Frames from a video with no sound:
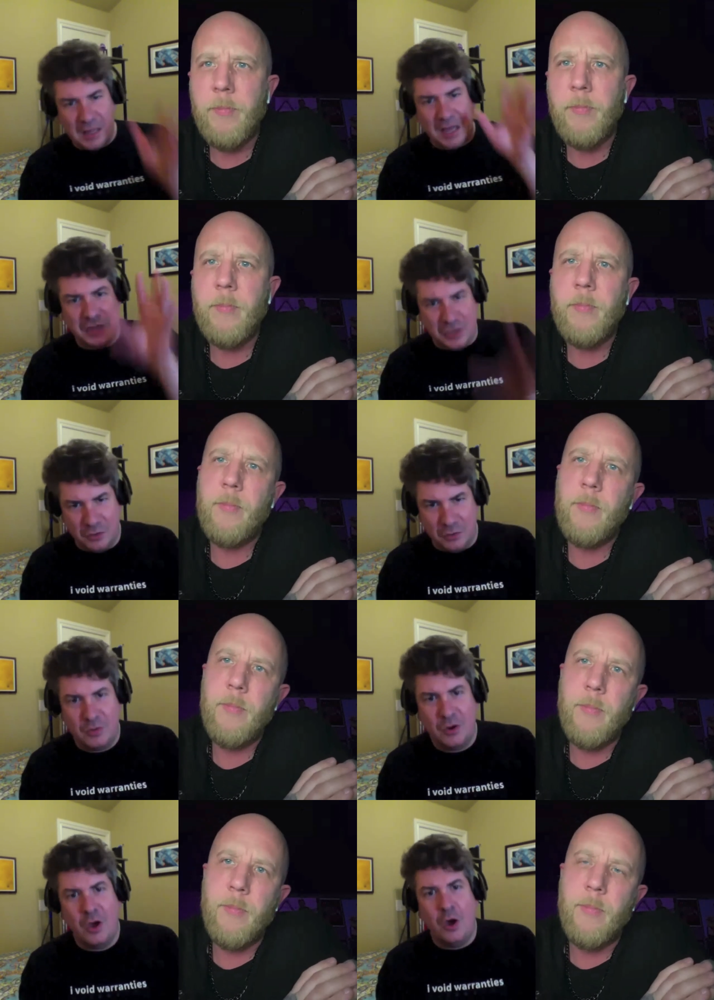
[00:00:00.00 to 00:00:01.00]
Speaker 1: like you
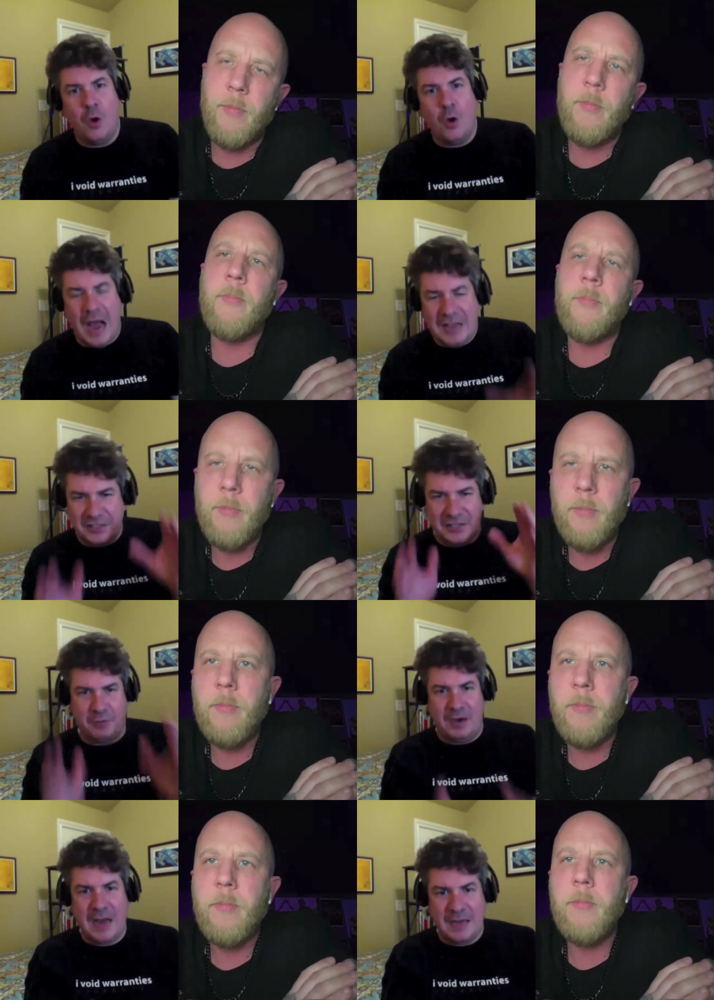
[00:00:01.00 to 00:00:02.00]
who mm-hmm. has this great
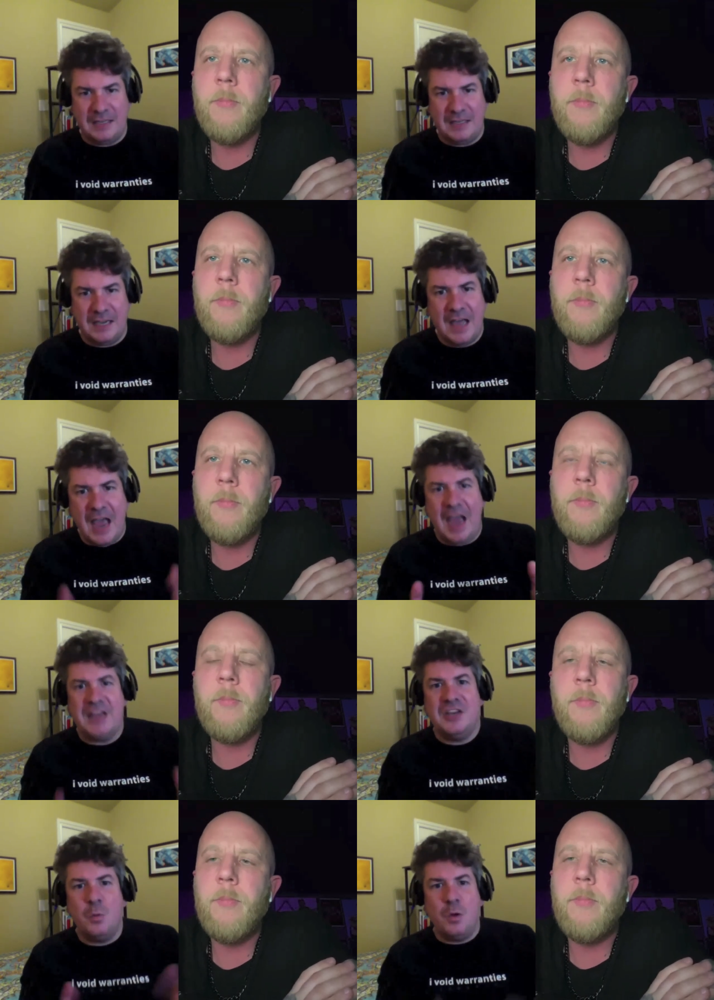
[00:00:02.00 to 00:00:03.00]
idea and
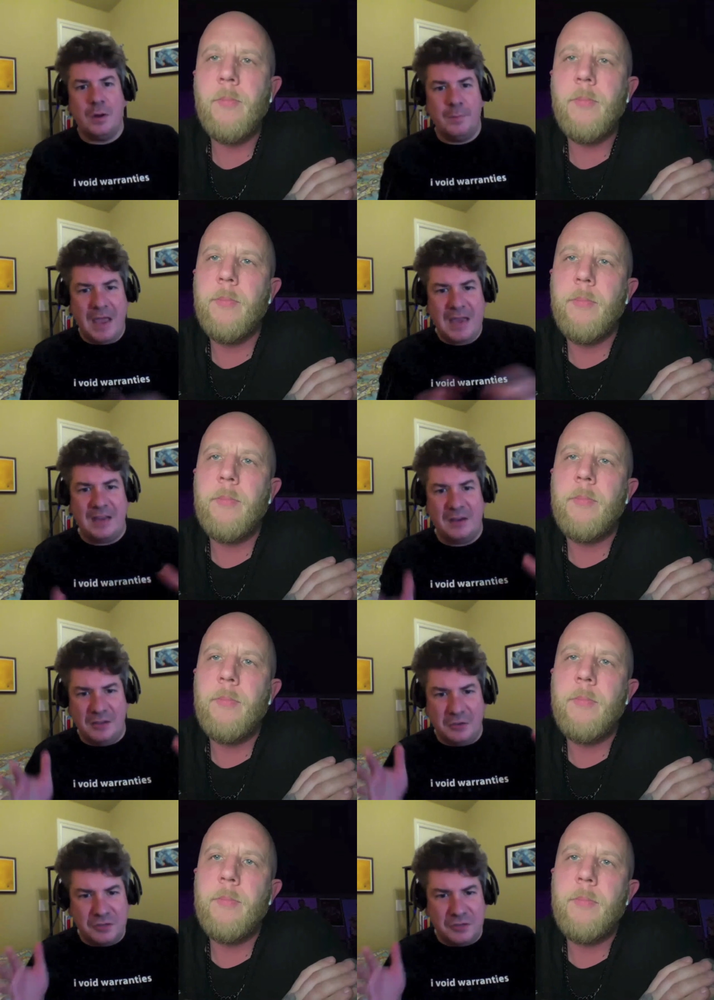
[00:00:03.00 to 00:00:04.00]
you want to make it
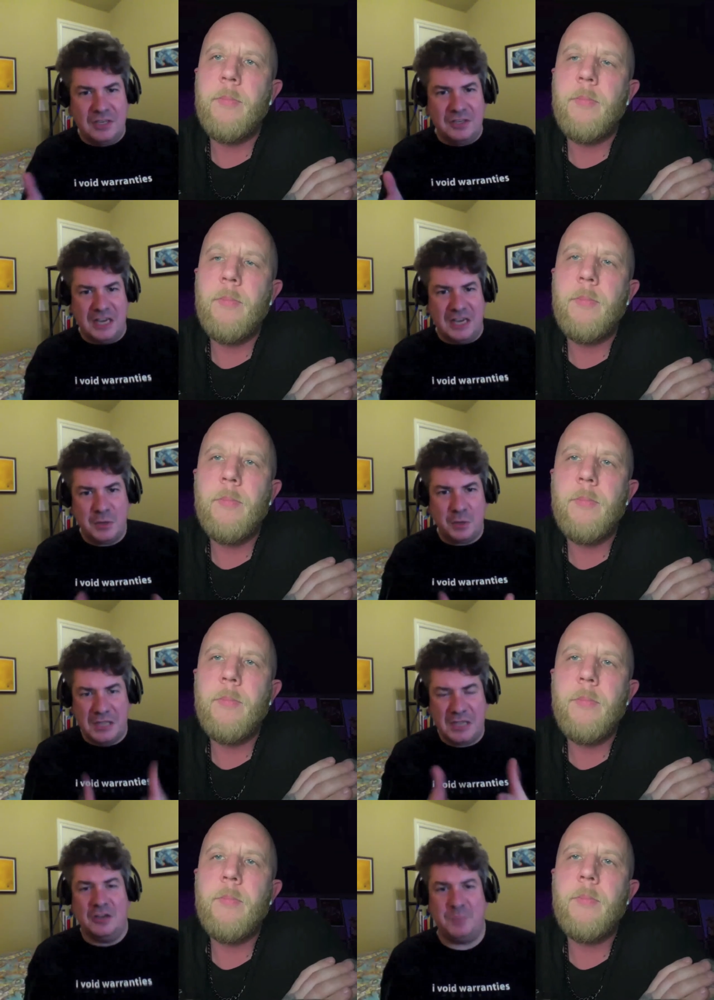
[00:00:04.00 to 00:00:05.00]
using genuinely
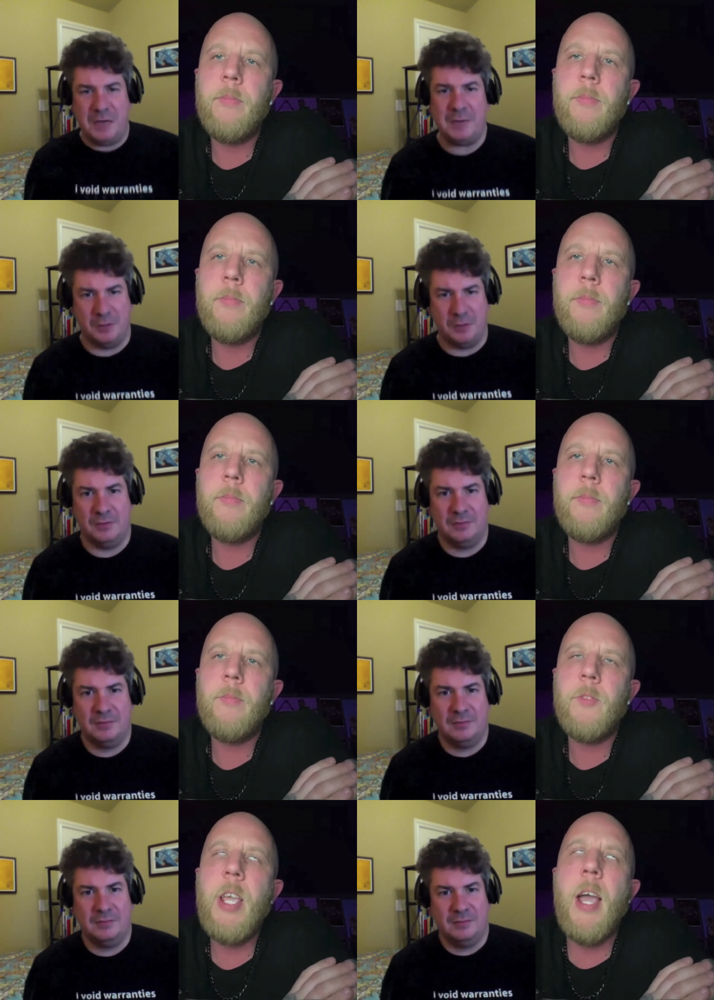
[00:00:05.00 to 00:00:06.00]
good people.
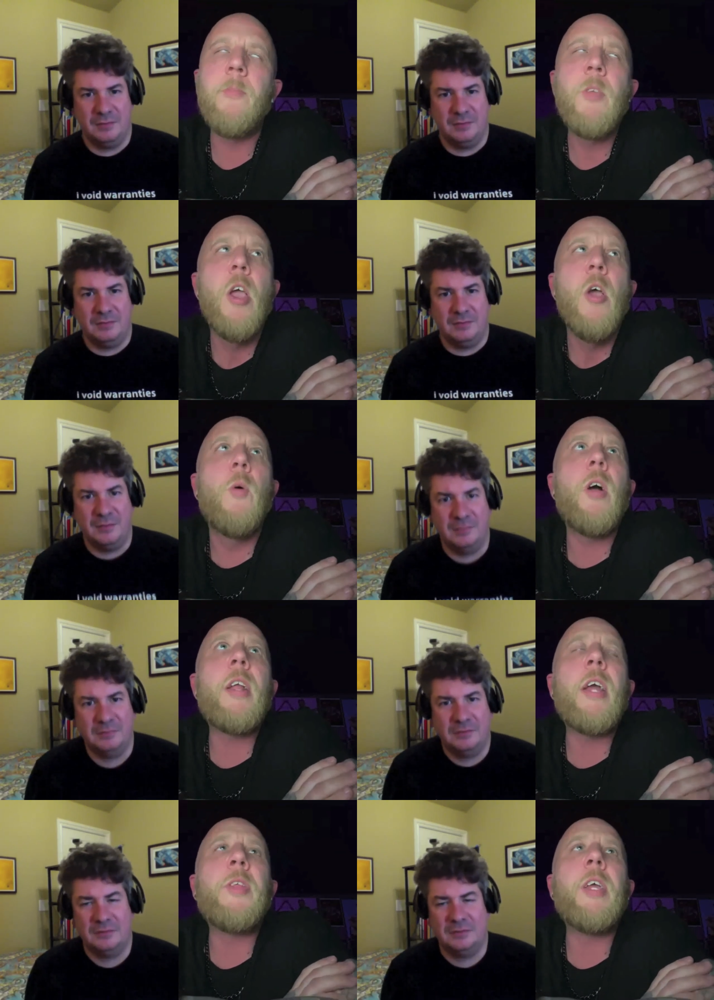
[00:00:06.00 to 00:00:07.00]
Speaker 2: Yeah. Well, and
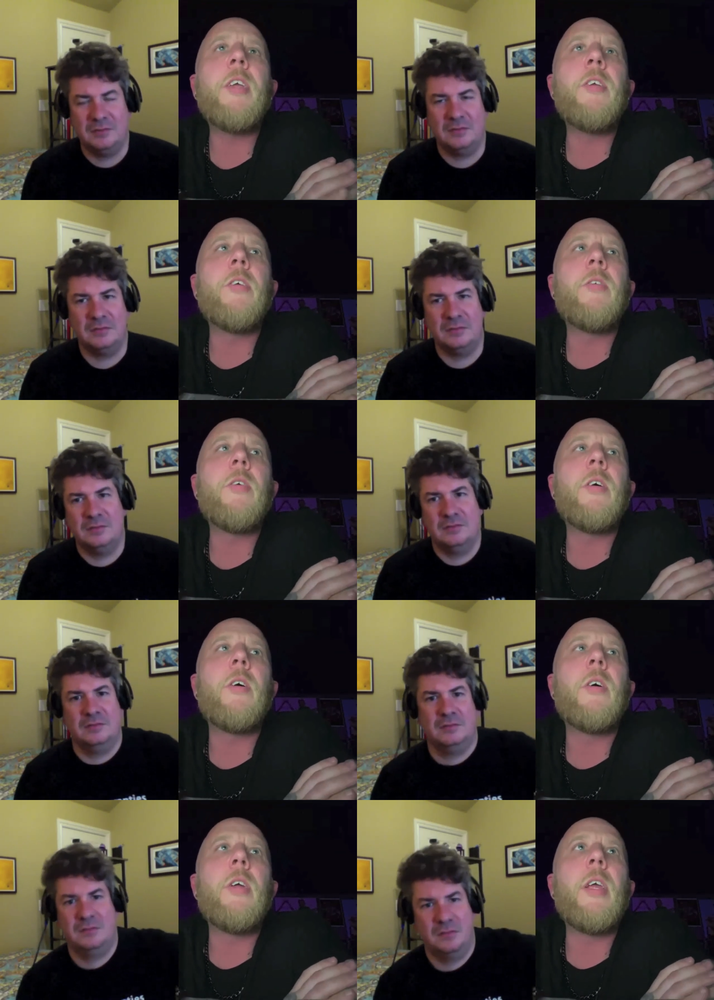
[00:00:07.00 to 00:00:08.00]
I think, you know,
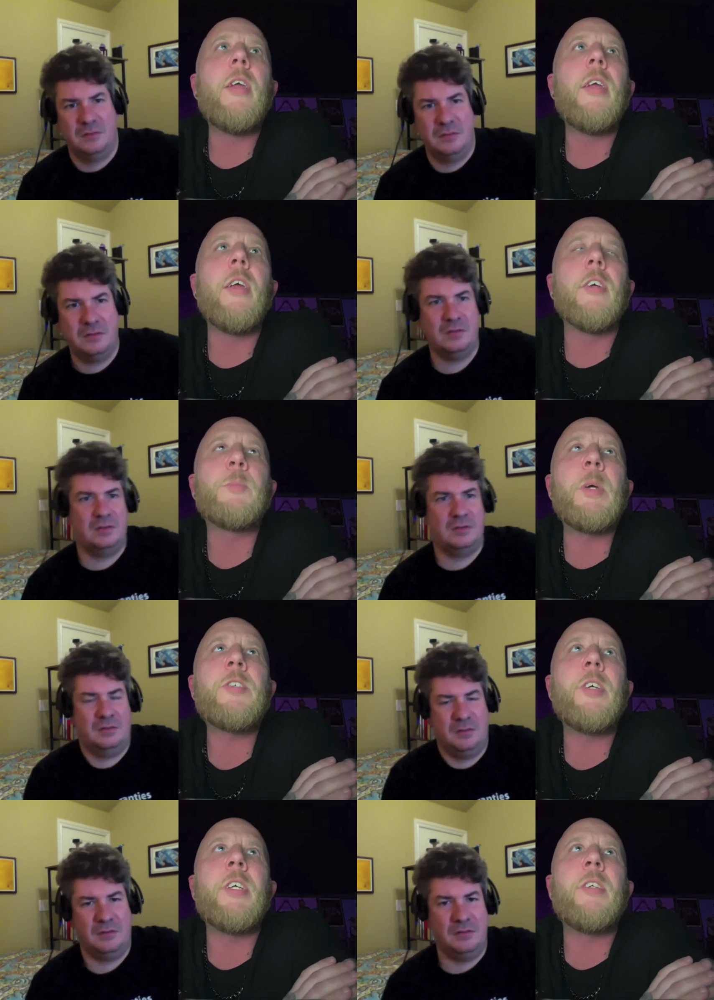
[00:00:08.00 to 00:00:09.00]
uh, in,
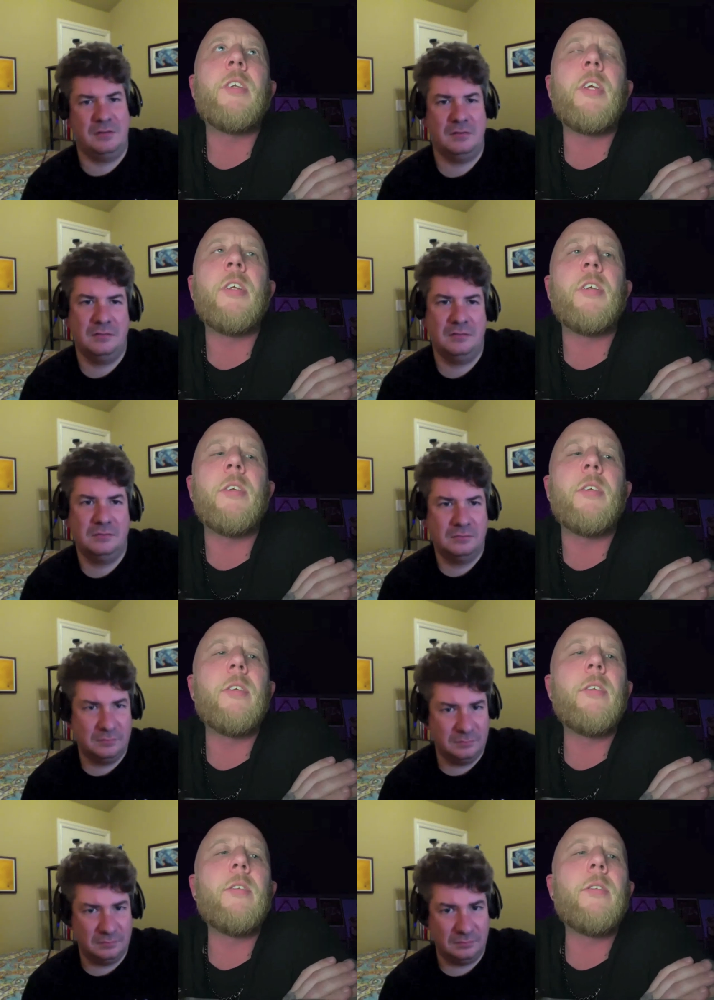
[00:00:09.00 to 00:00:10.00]
especially in, in,
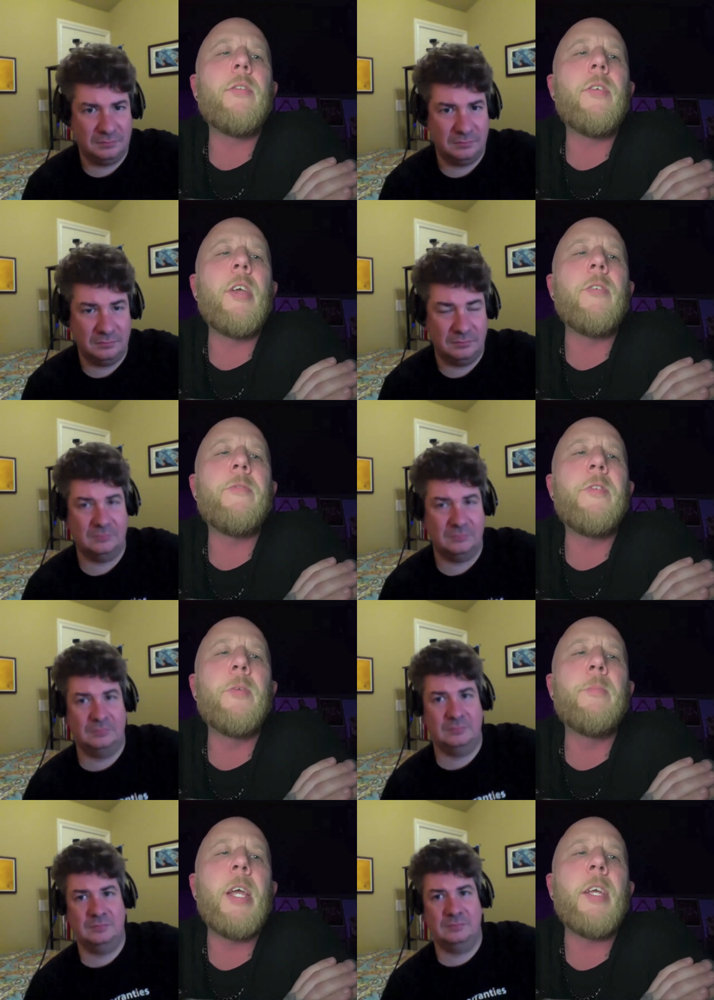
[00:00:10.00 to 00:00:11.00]
in
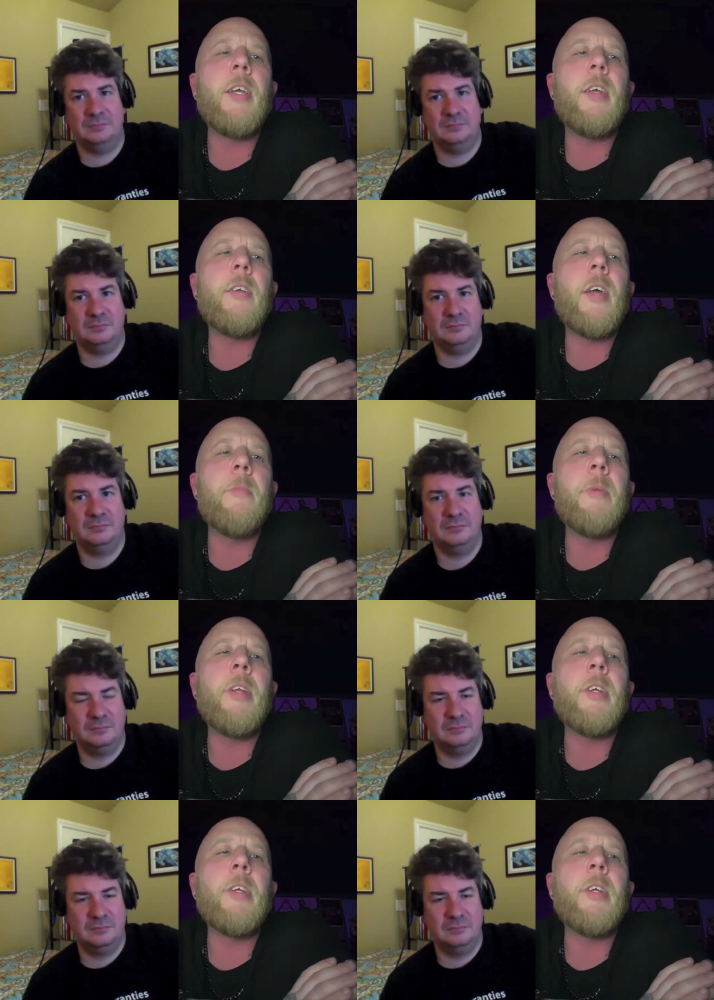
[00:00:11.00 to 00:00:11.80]
filmmaking, I mean,